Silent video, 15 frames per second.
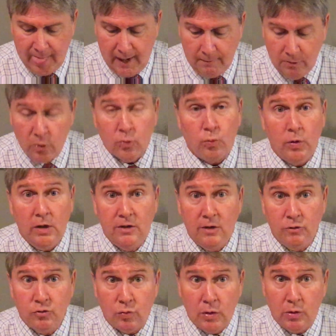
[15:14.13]
I'm going to read
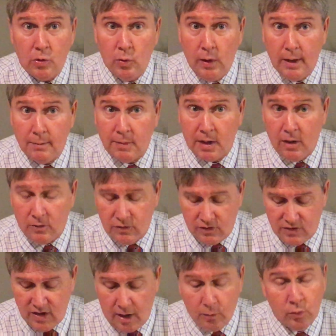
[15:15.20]
those real quick because it's
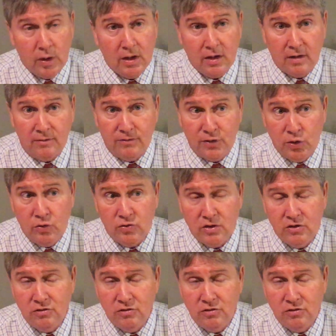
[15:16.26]
not really confusing.